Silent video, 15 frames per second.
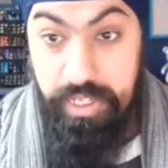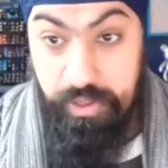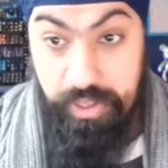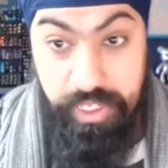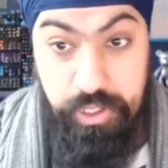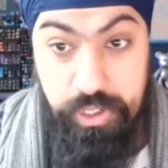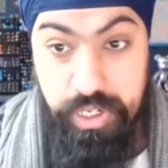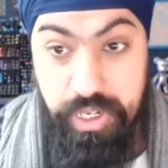
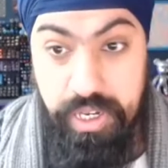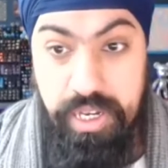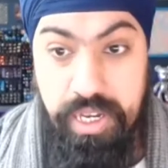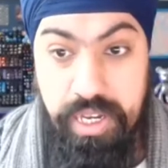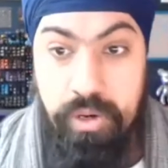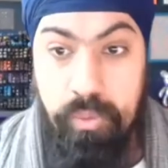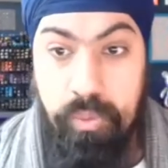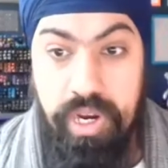this year,
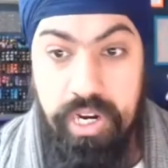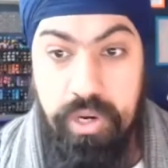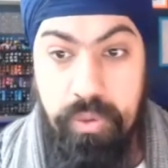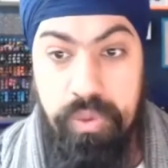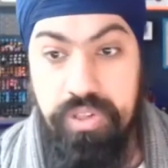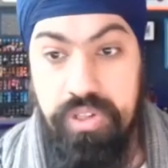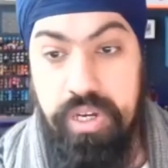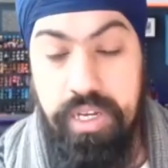working
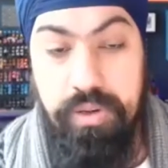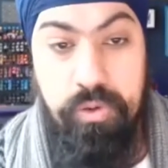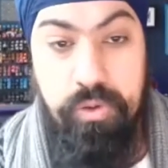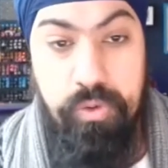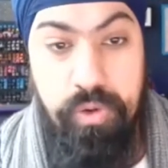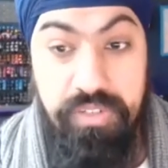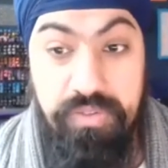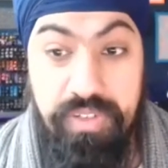with
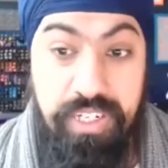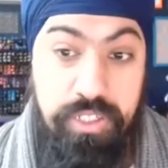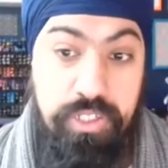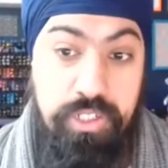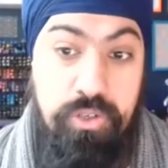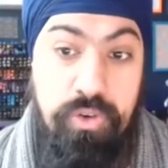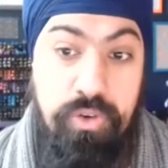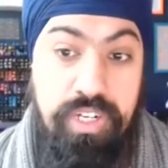creatives, and not
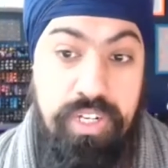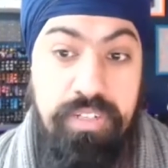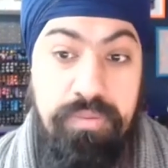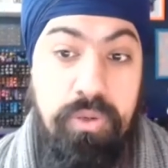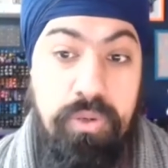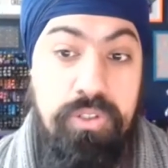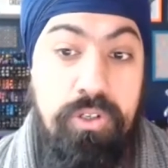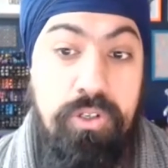just creatives,
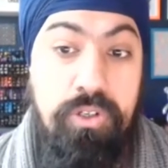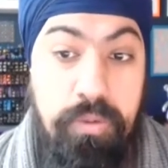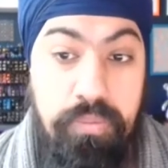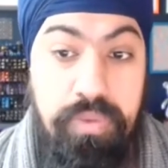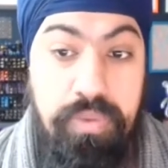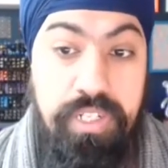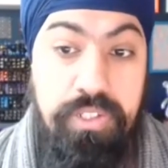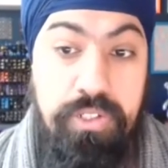but also
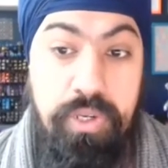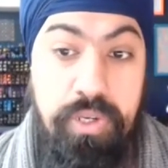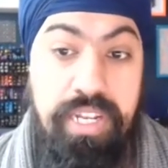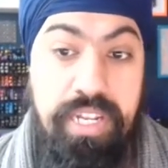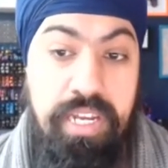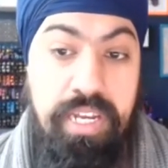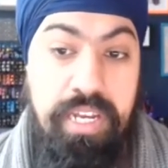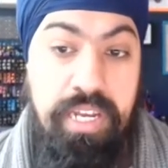companies who
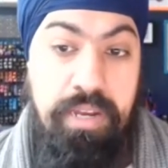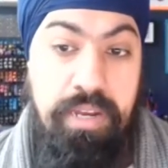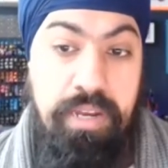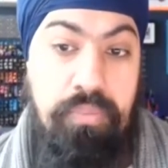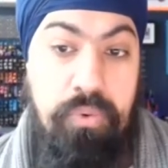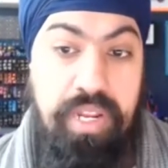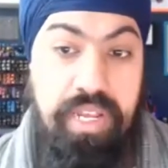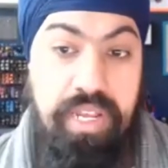can
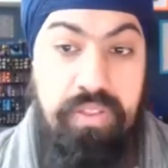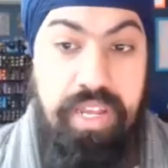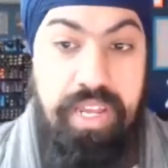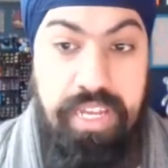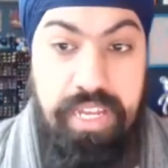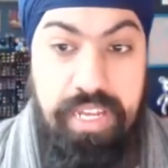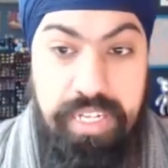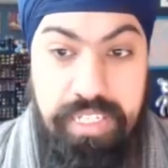bring
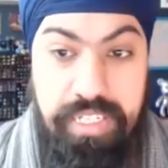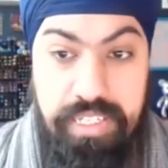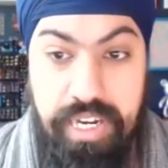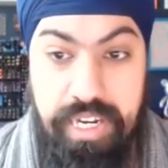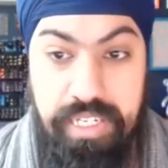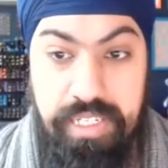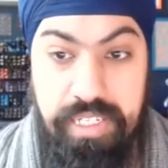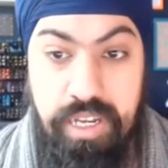their
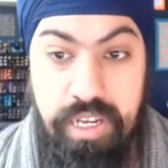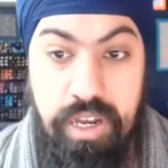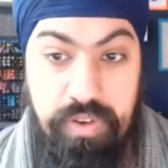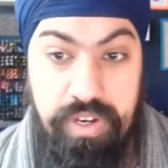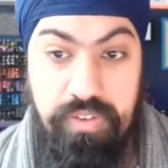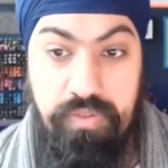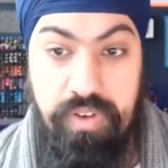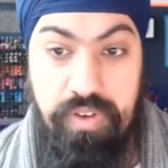insight
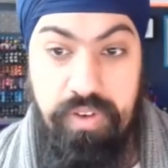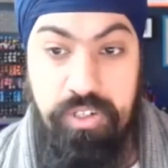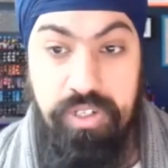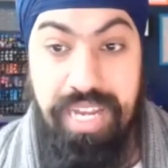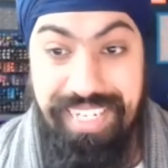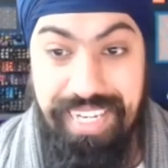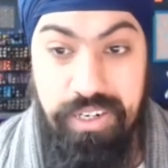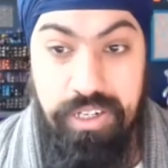of innovation
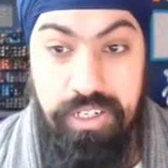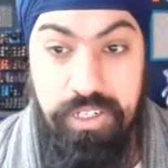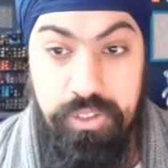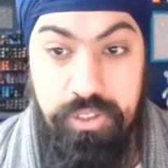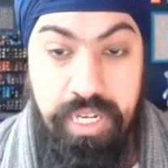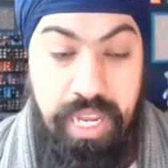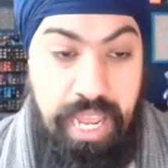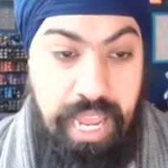and
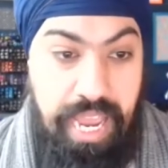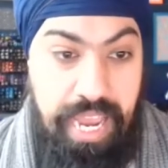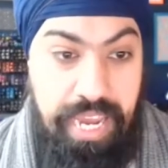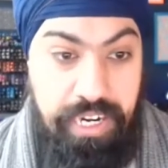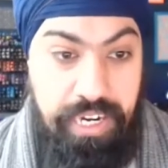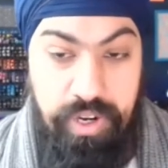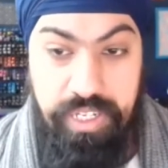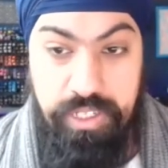technology
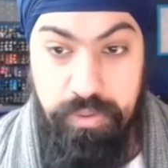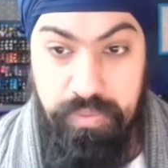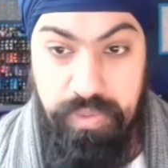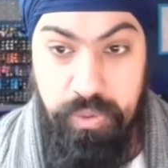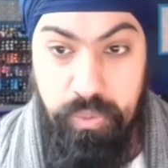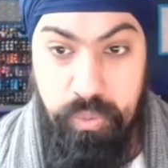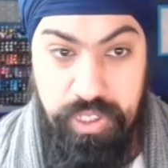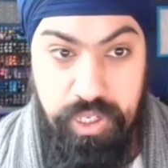and create
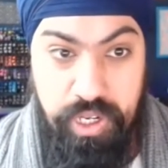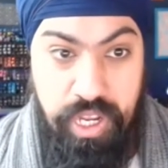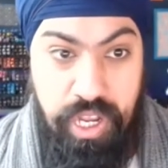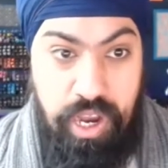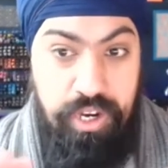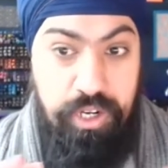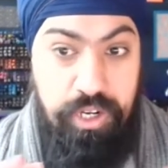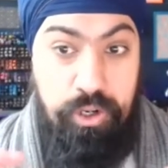something which
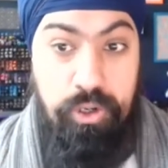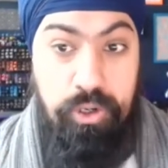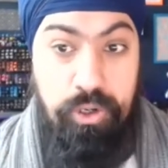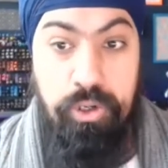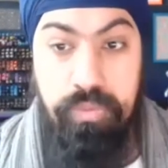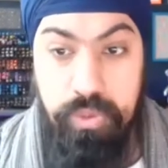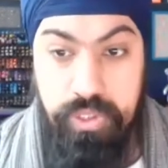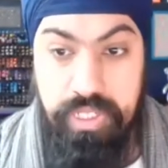on a
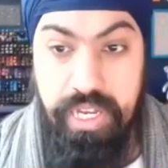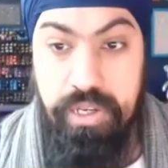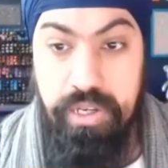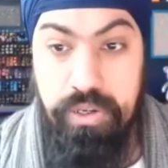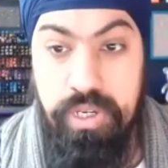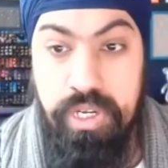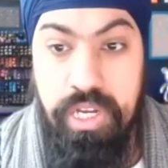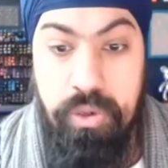global
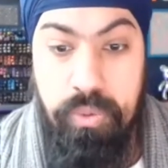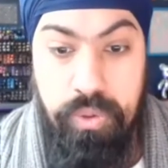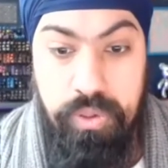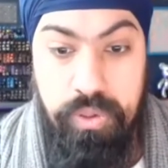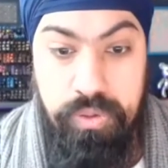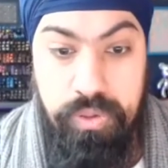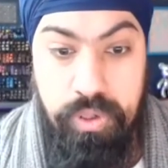scale will